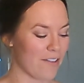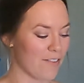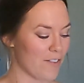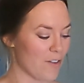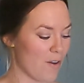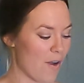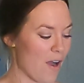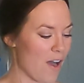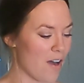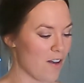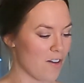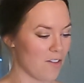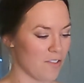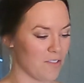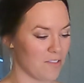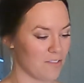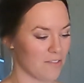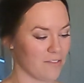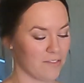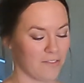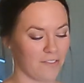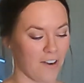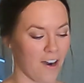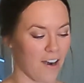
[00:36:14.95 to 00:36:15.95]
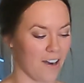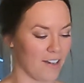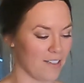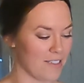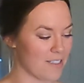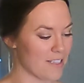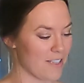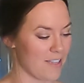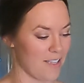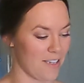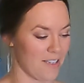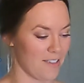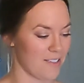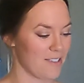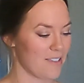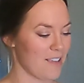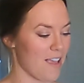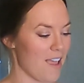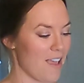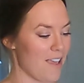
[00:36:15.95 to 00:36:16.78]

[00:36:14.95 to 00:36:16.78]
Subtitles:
even know how far into this,